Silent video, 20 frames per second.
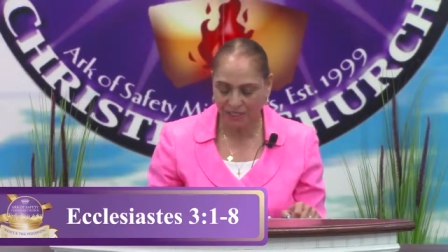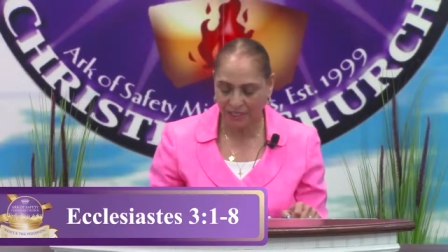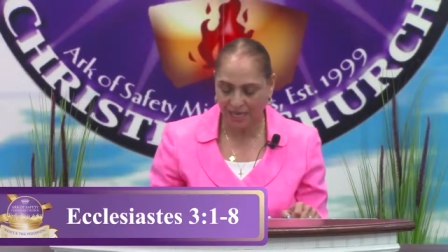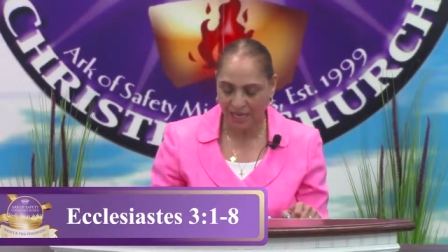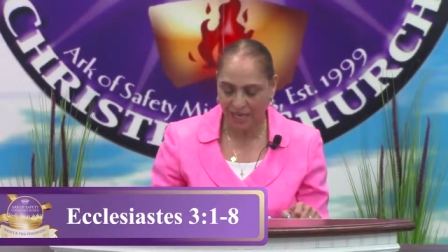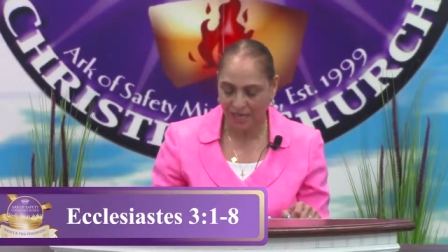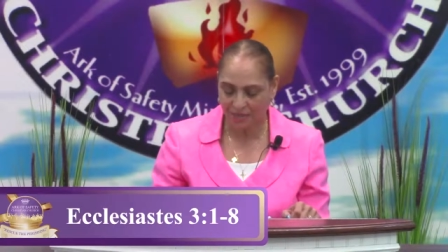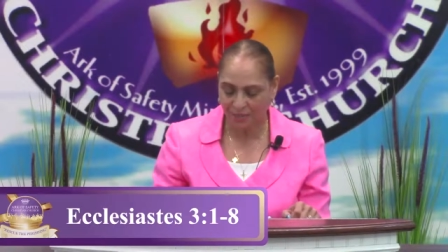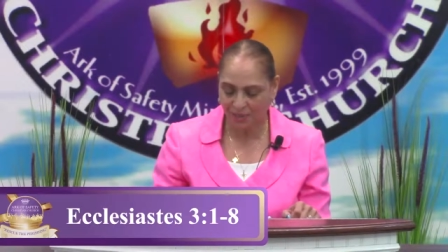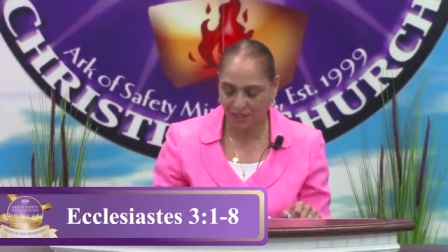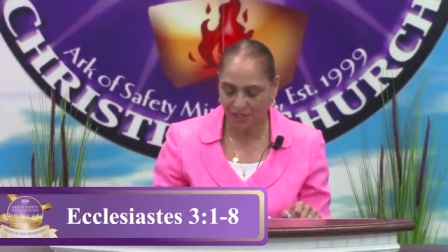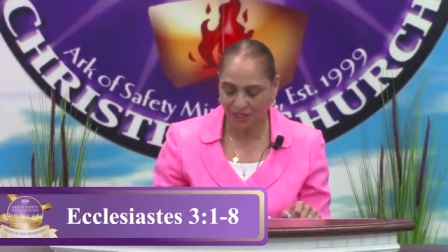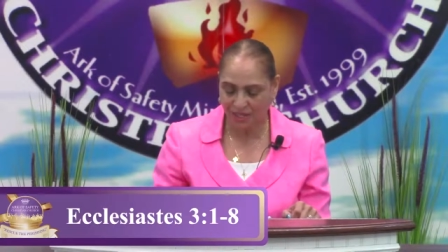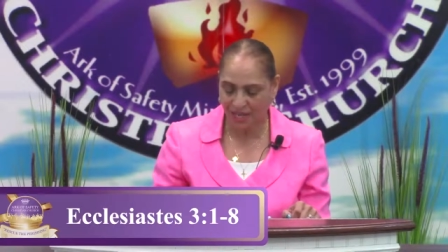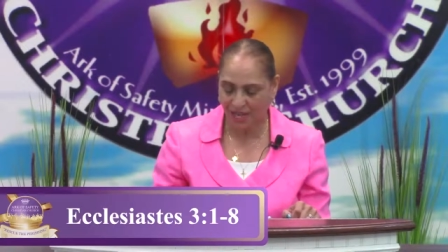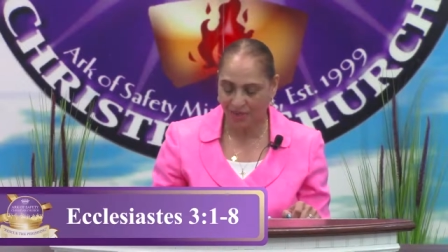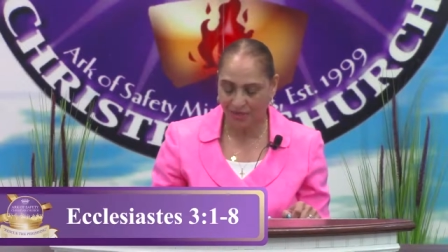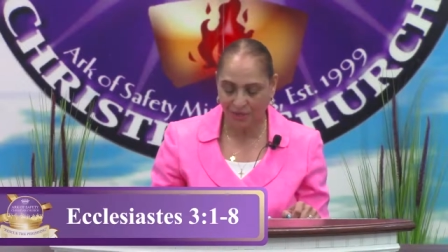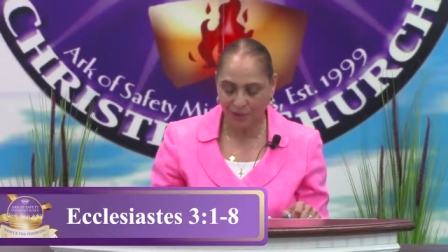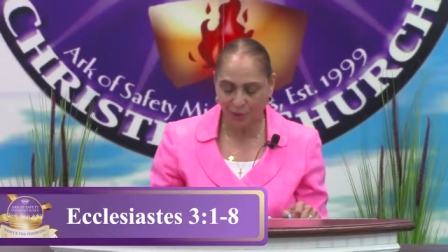time to
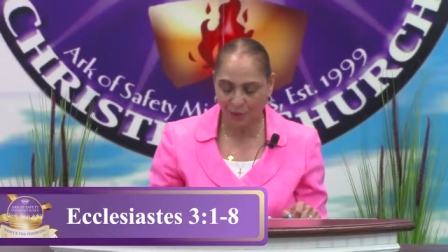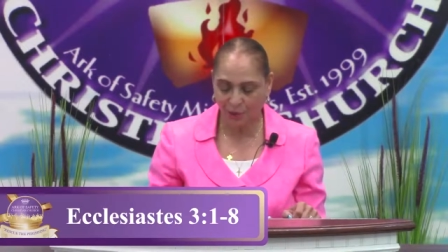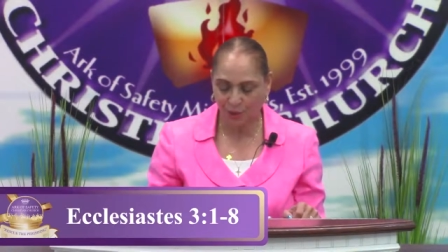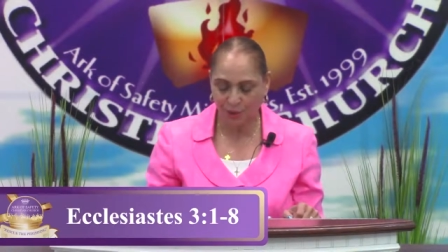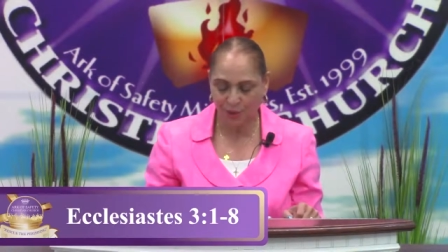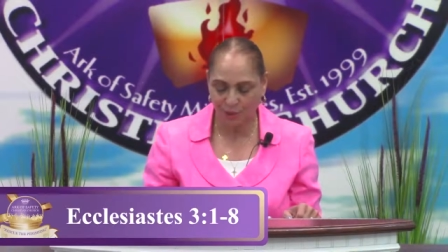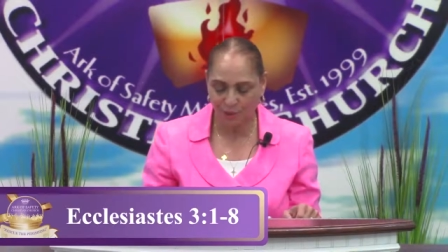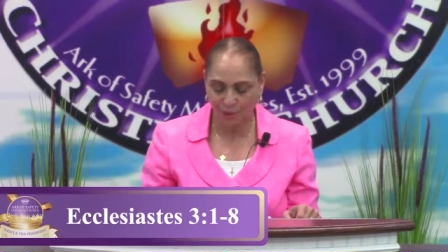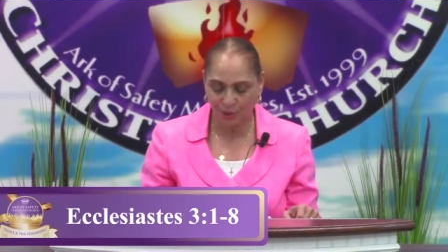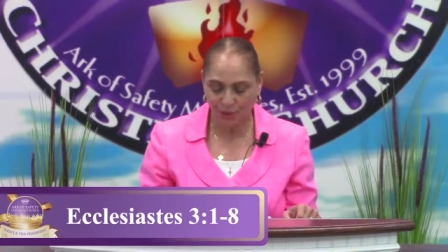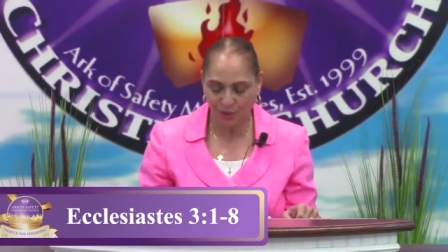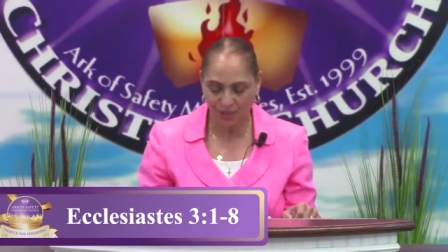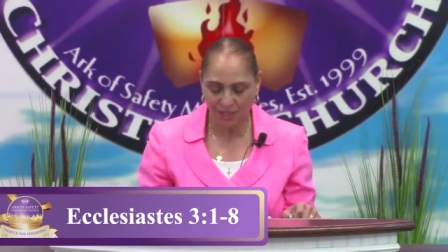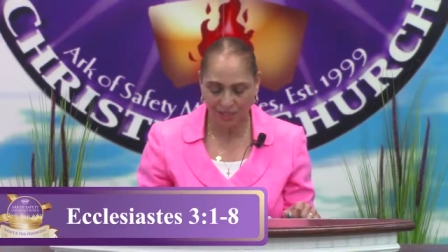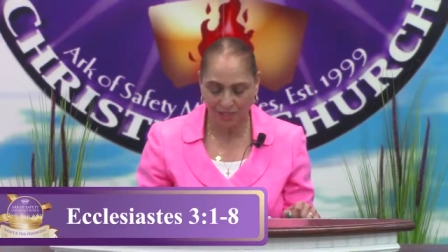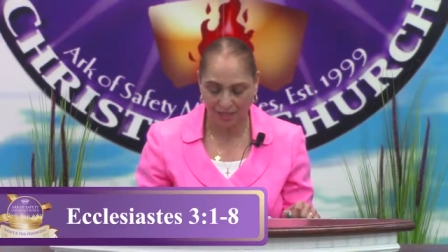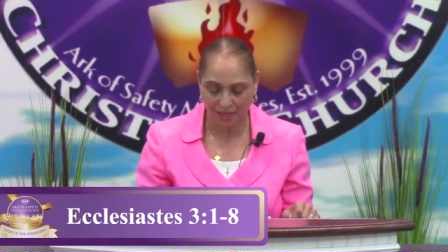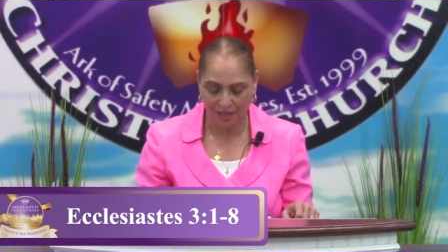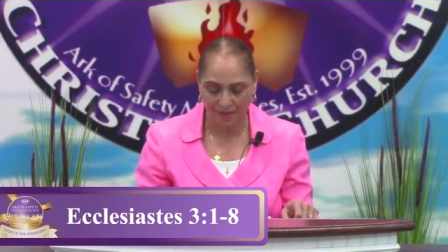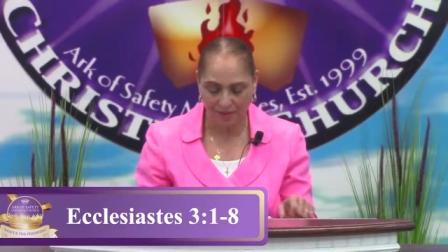gather stones
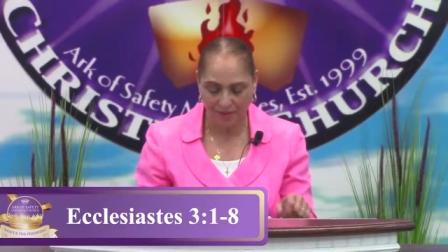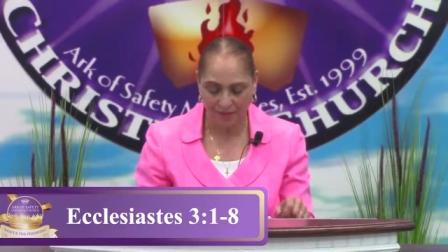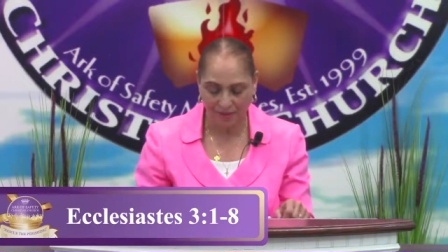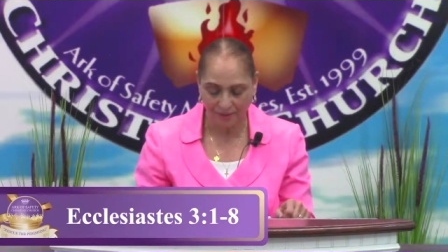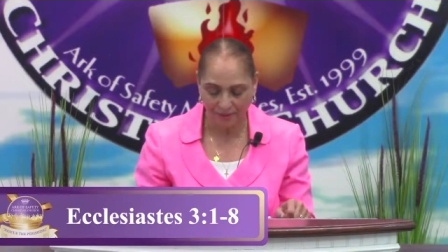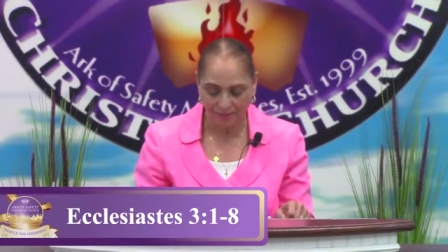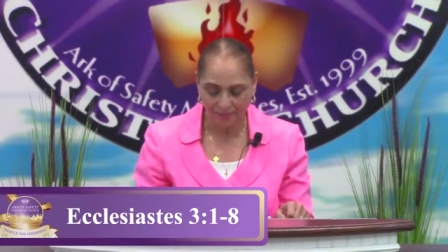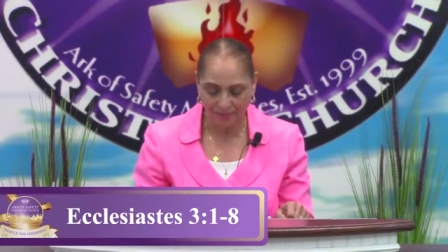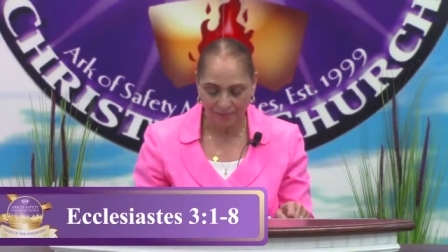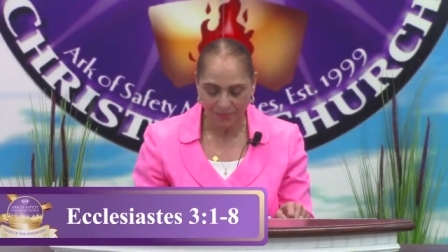together,